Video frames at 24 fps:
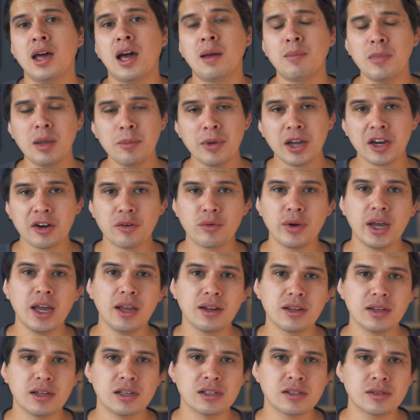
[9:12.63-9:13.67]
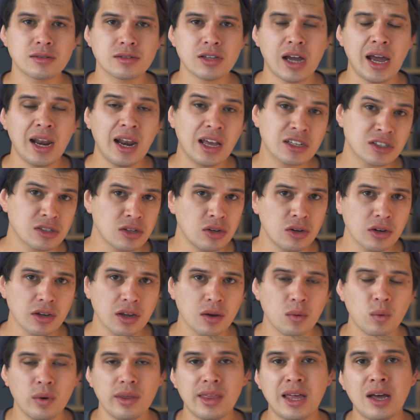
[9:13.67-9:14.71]
and maybe create a stylized
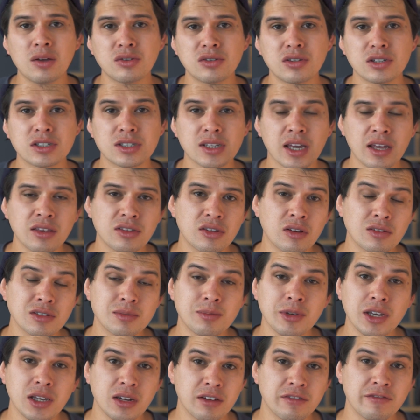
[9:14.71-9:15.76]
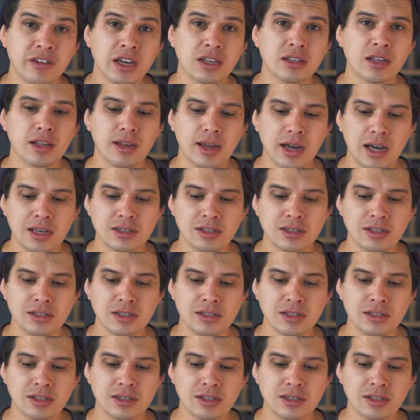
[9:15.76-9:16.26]
look without the skin tones being affected,